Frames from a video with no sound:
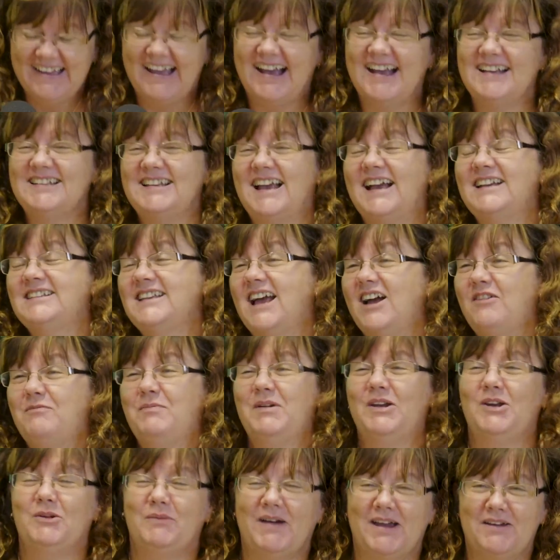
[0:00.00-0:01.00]
As I've
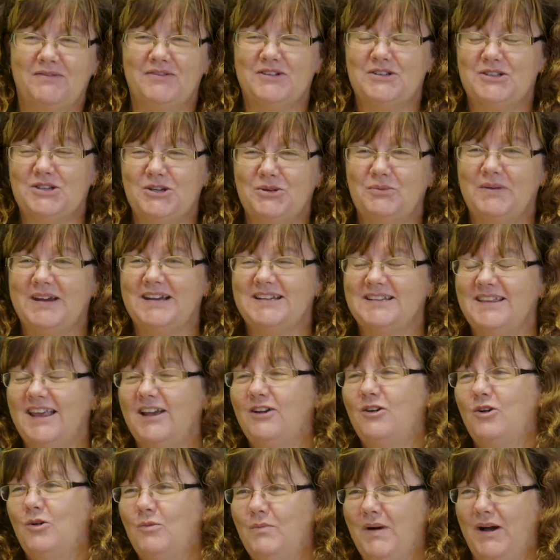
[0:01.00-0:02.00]
been away for 2 weeks and I
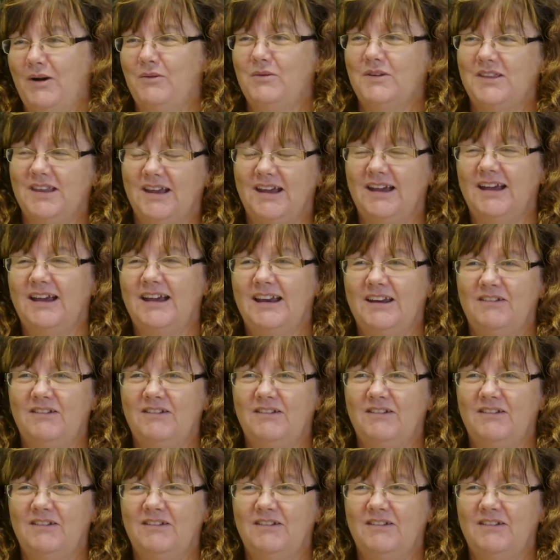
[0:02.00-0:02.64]
come back with a